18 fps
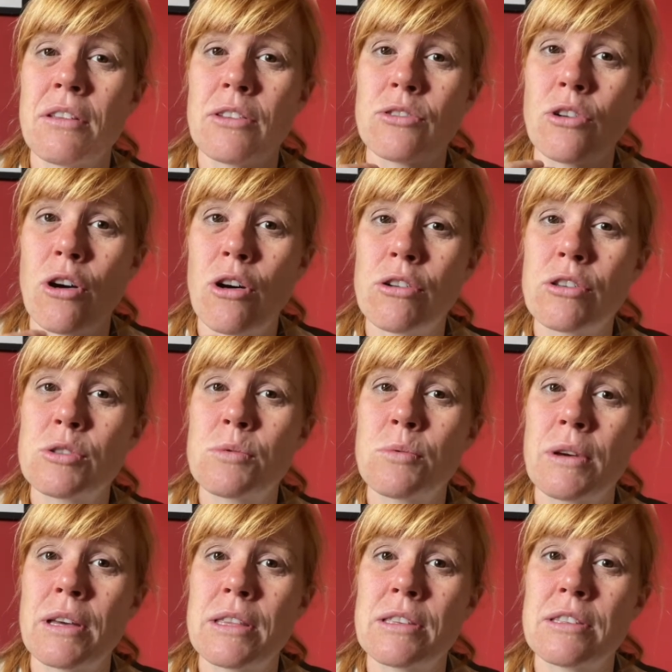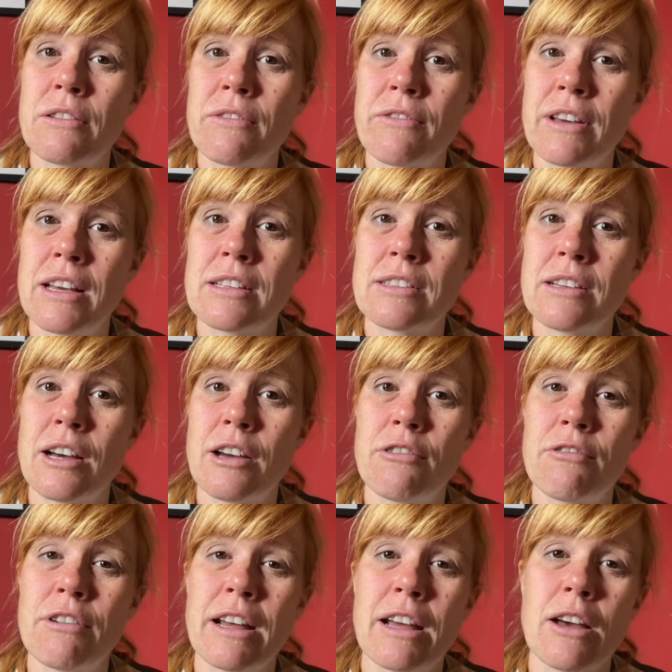dogs with severe
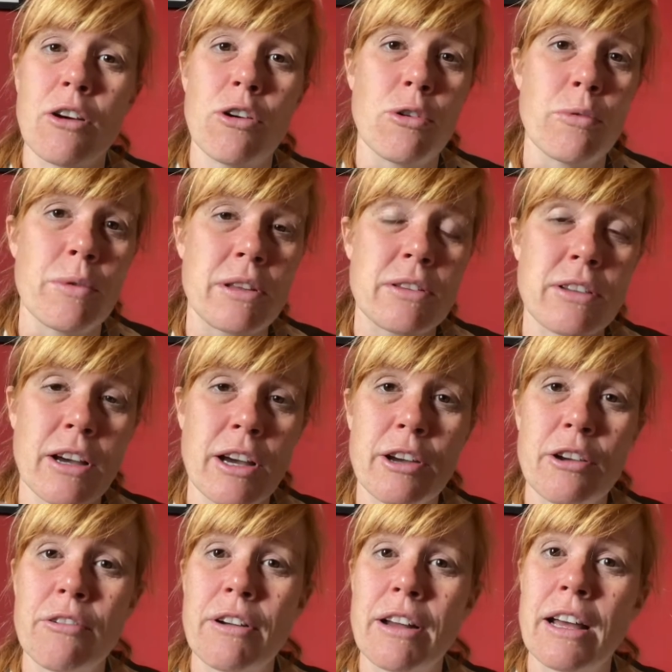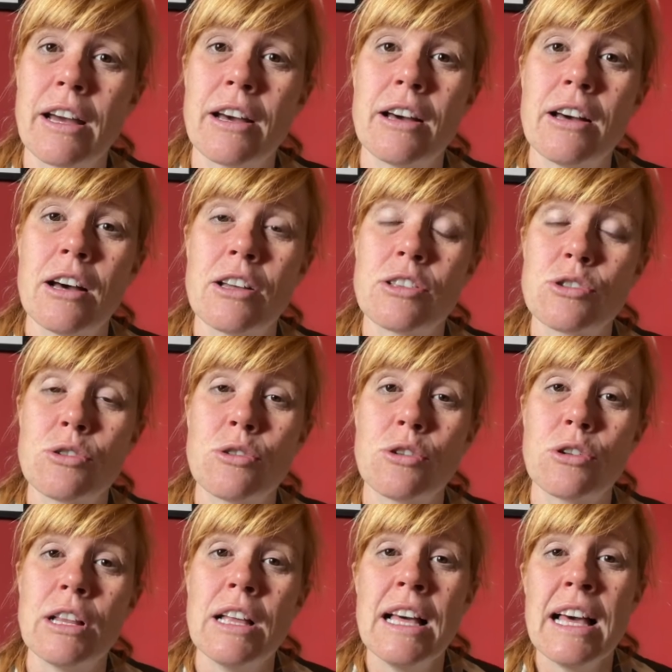diarrhea or with diarrhea at
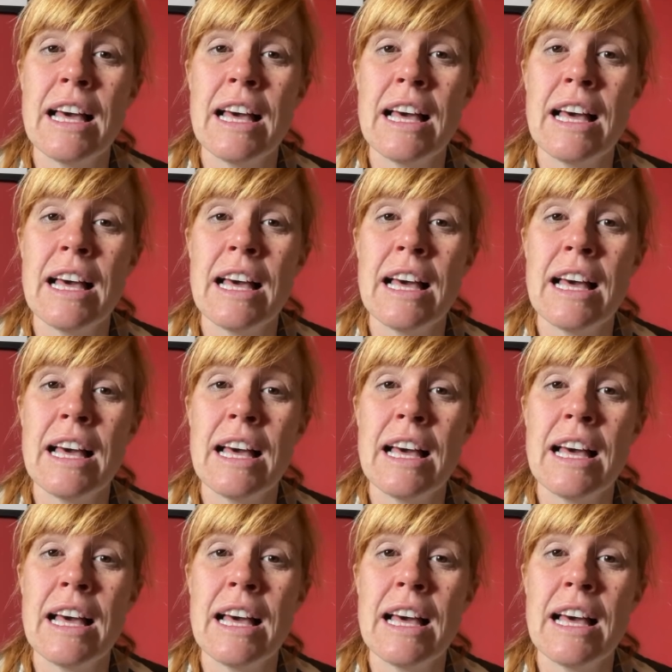all,